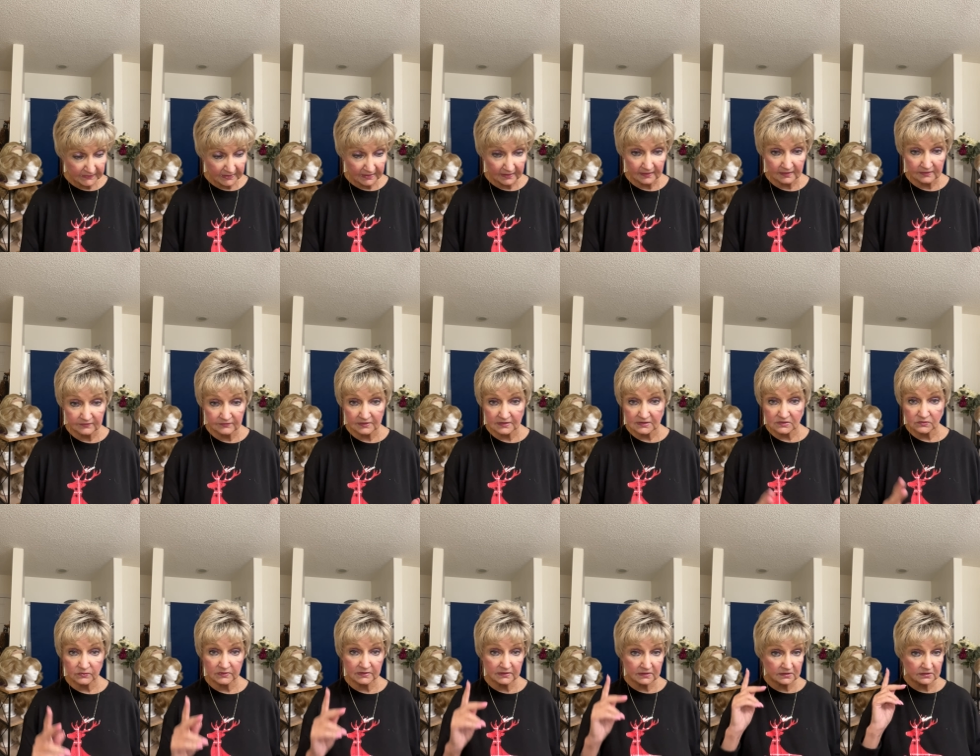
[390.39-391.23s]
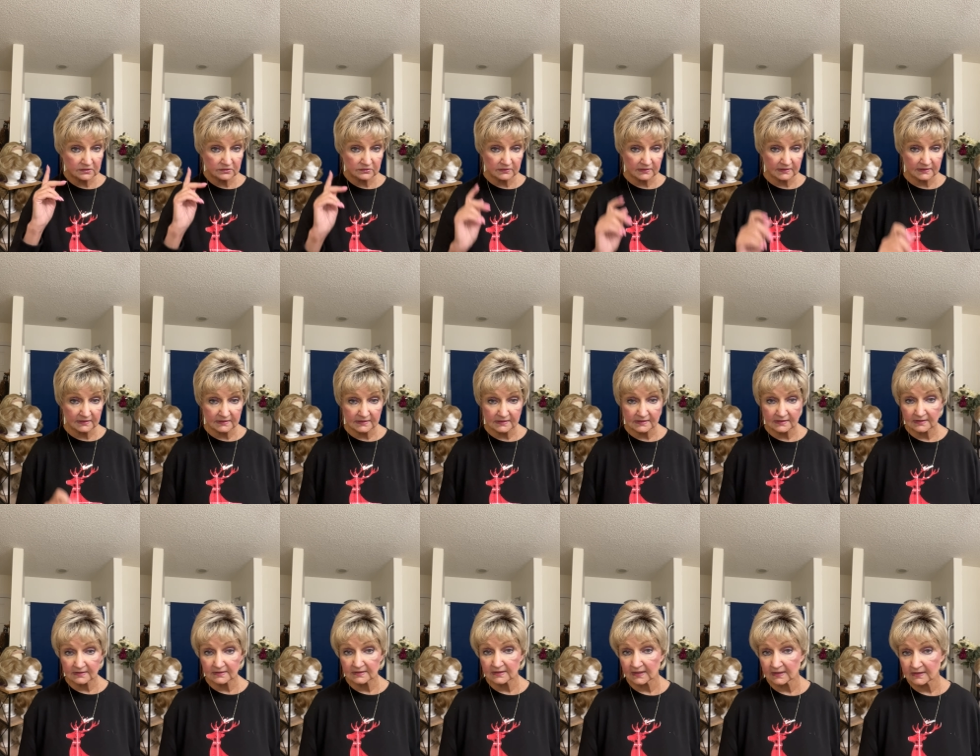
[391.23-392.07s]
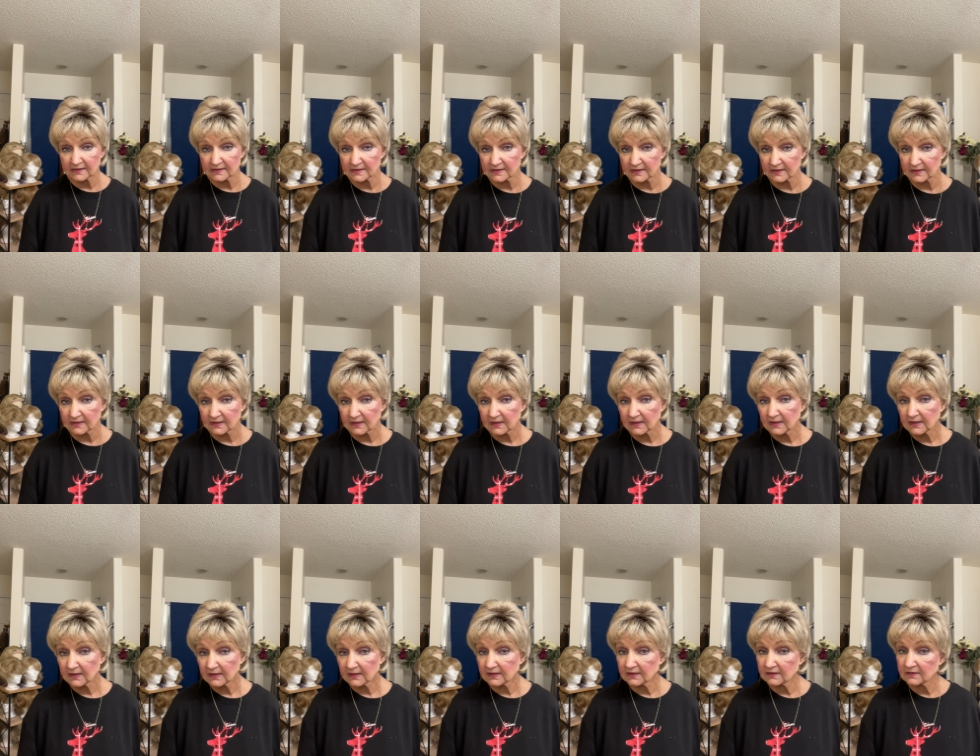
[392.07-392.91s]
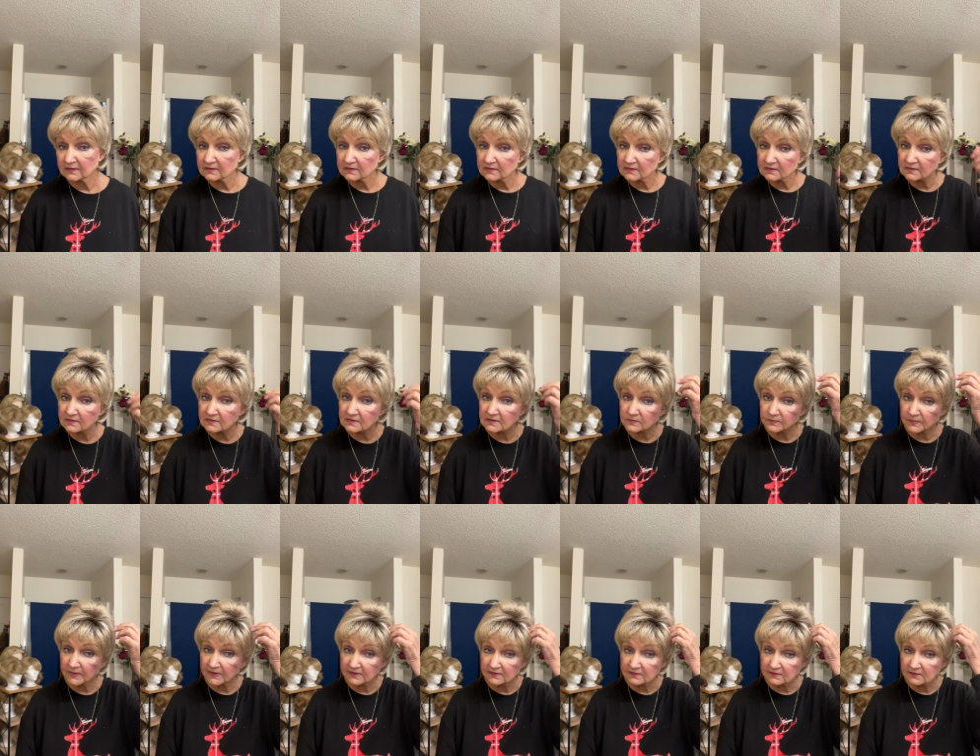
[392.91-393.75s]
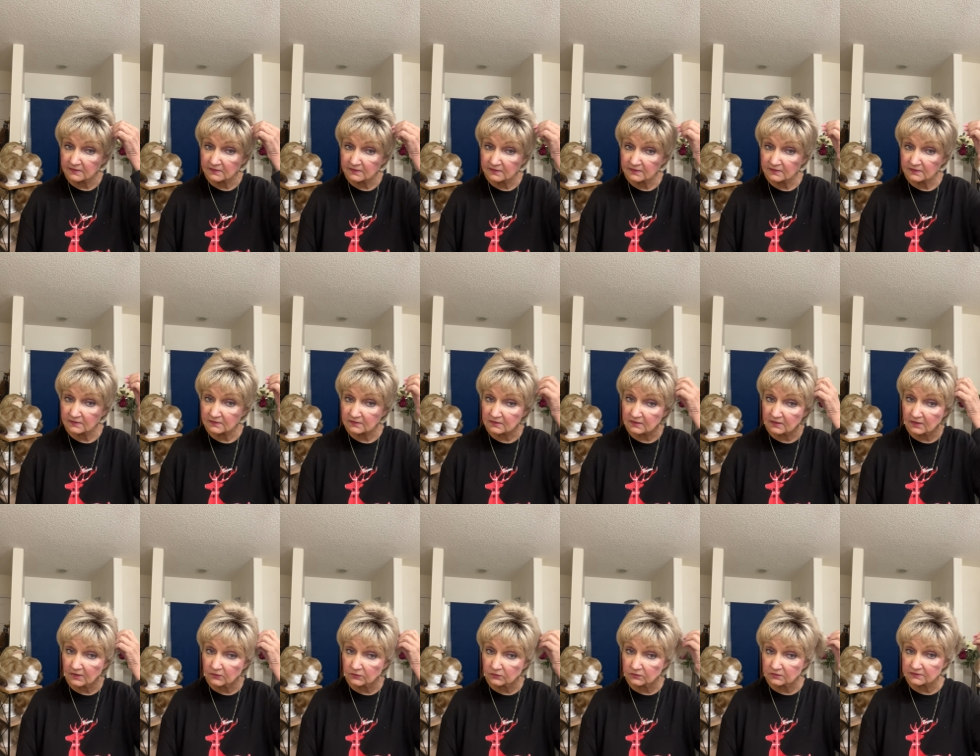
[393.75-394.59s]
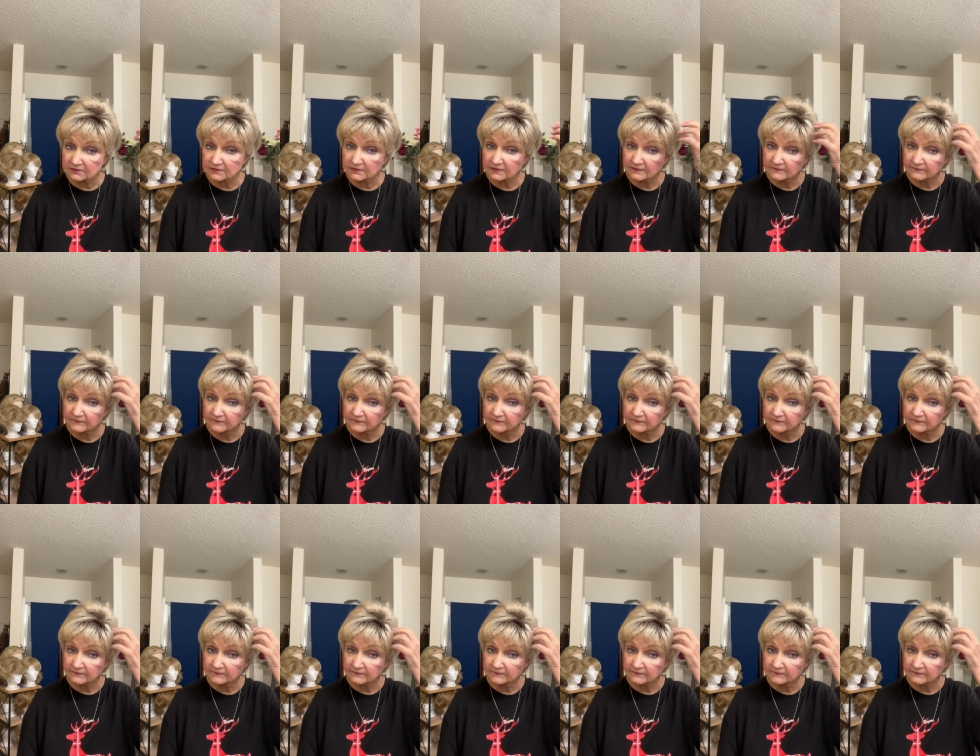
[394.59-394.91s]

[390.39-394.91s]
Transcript: and this one here is the Daisy in Spun Gold.